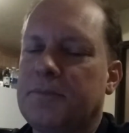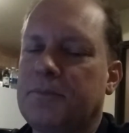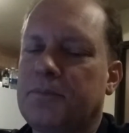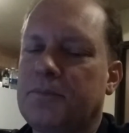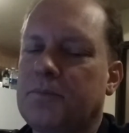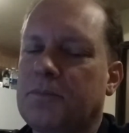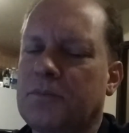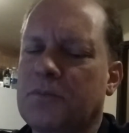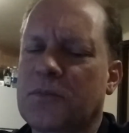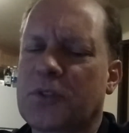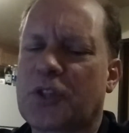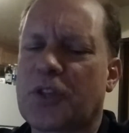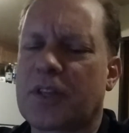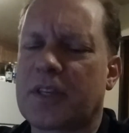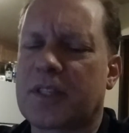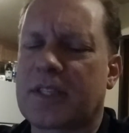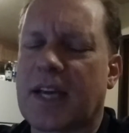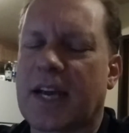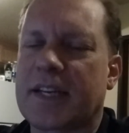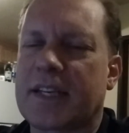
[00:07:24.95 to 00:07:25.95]
So
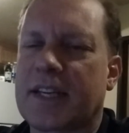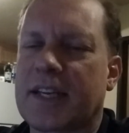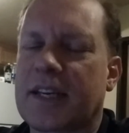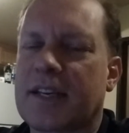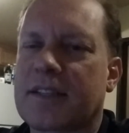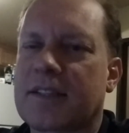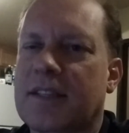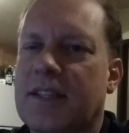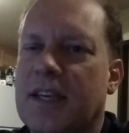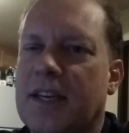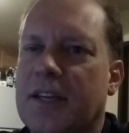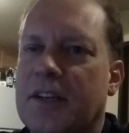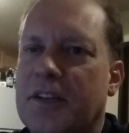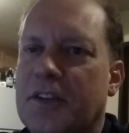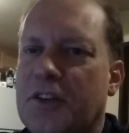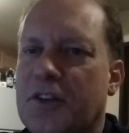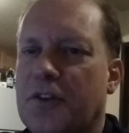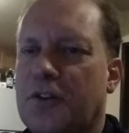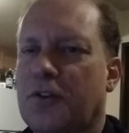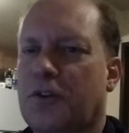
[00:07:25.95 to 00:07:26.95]
these ideas
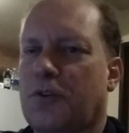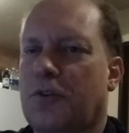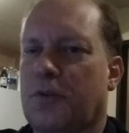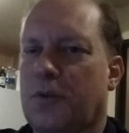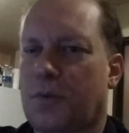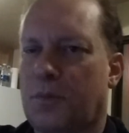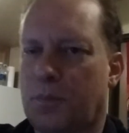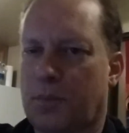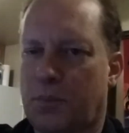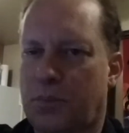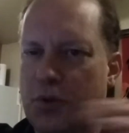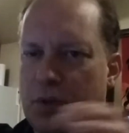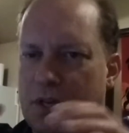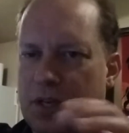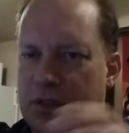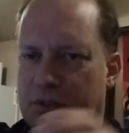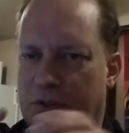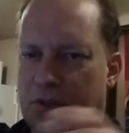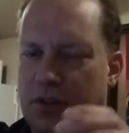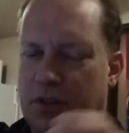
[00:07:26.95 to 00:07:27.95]
that you're put
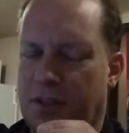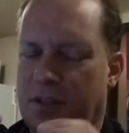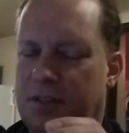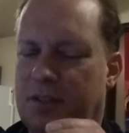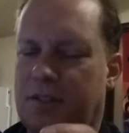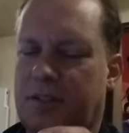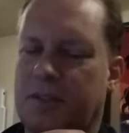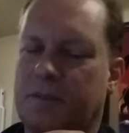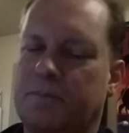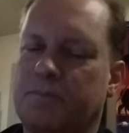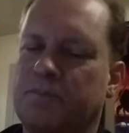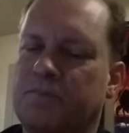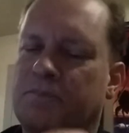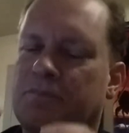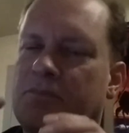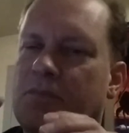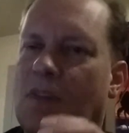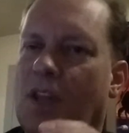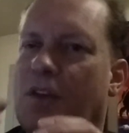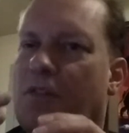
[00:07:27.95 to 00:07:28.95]
into this
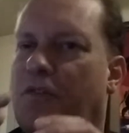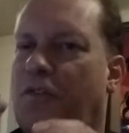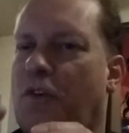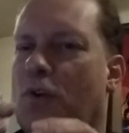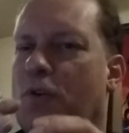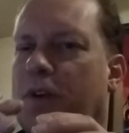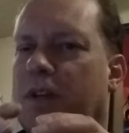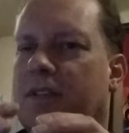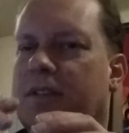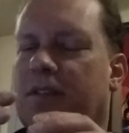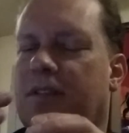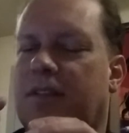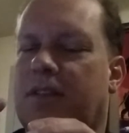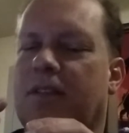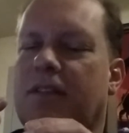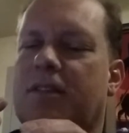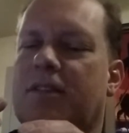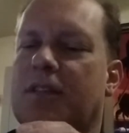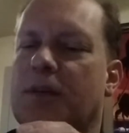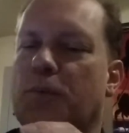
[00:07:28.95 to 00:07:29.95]
focused
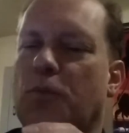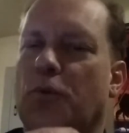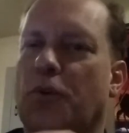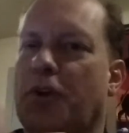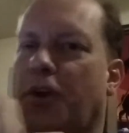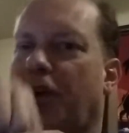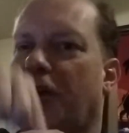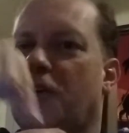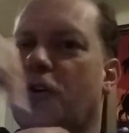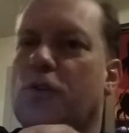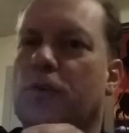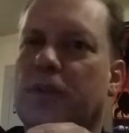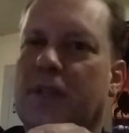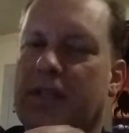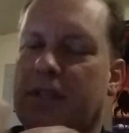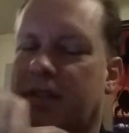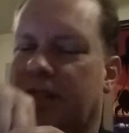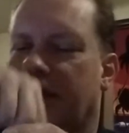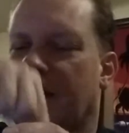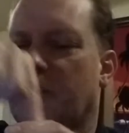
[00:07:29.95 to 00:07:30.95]
system where you can
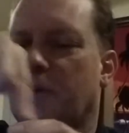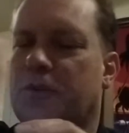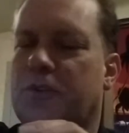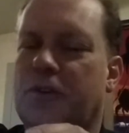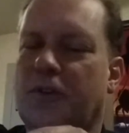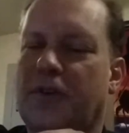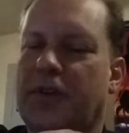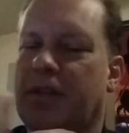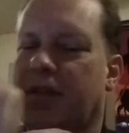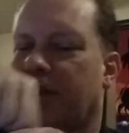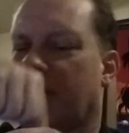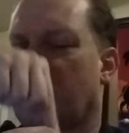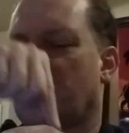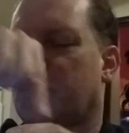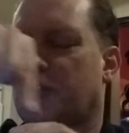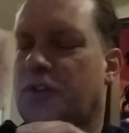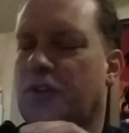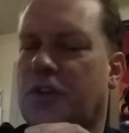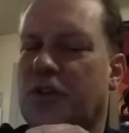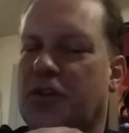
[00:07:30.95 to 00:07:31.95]
only see what you
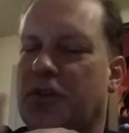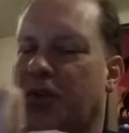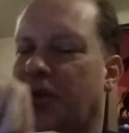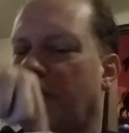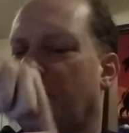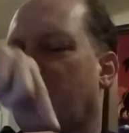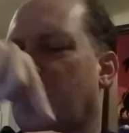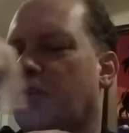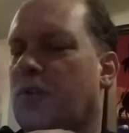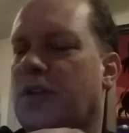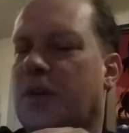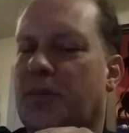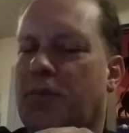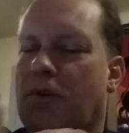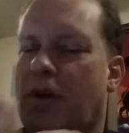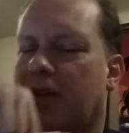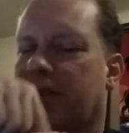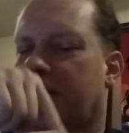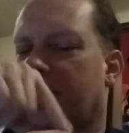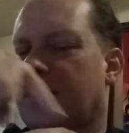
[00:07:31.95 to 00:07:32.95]
can do, you can only
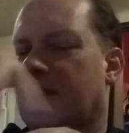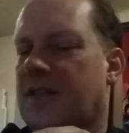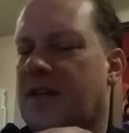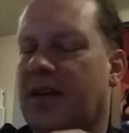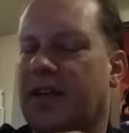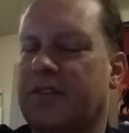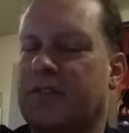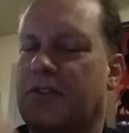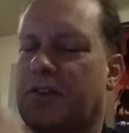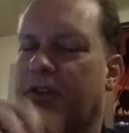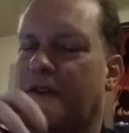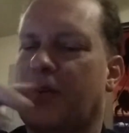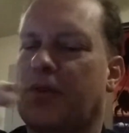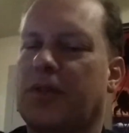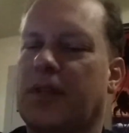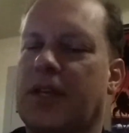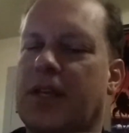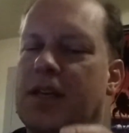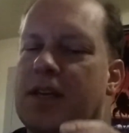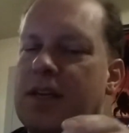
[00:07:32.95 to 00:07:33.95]
proselytize, you can
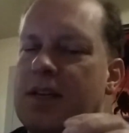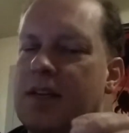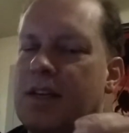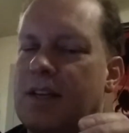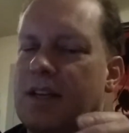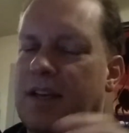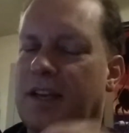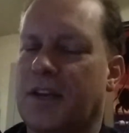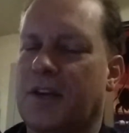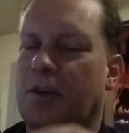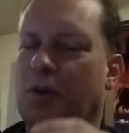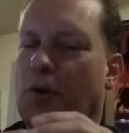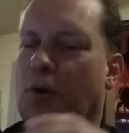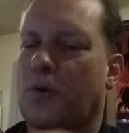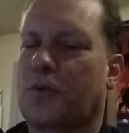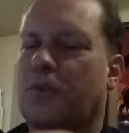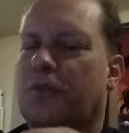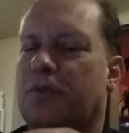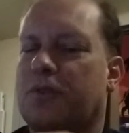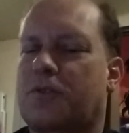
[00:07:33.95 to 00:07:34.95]
only, you know,
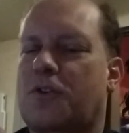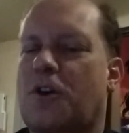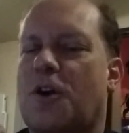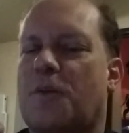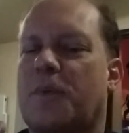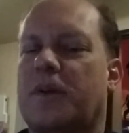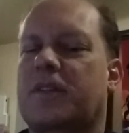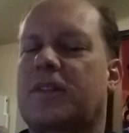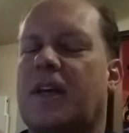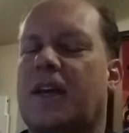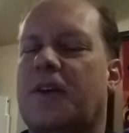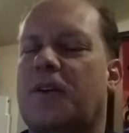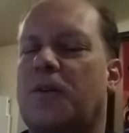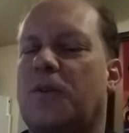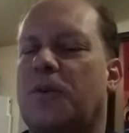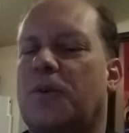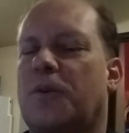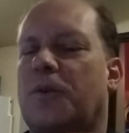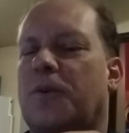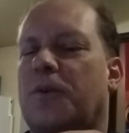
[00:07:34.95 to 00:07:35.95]
go through this karmic
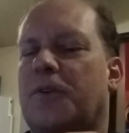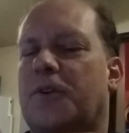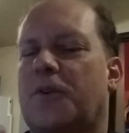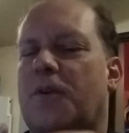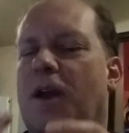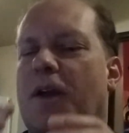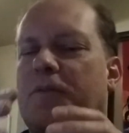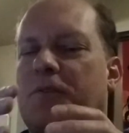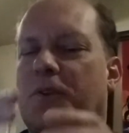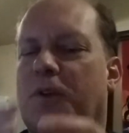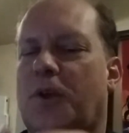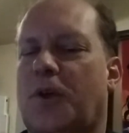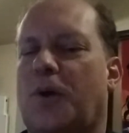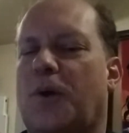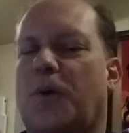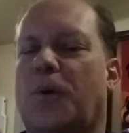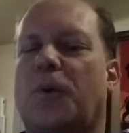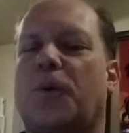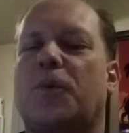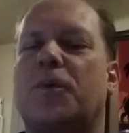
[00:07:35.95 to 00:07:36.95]
cycle, or you have to
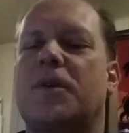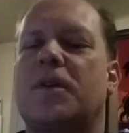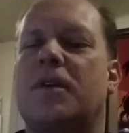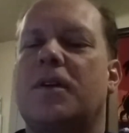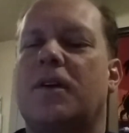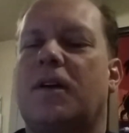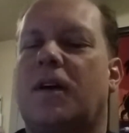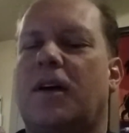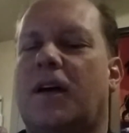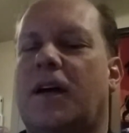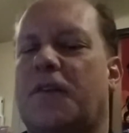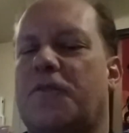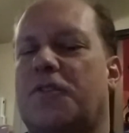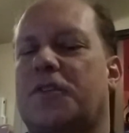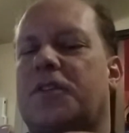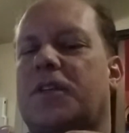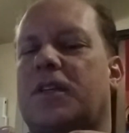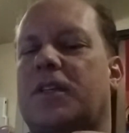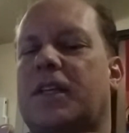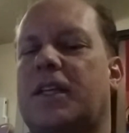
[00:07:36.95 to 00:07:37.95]
go every
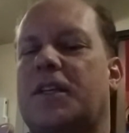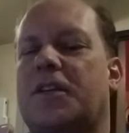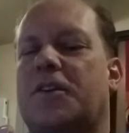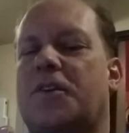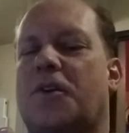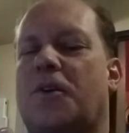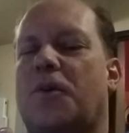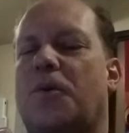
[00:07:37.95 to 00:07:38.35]
Sunday to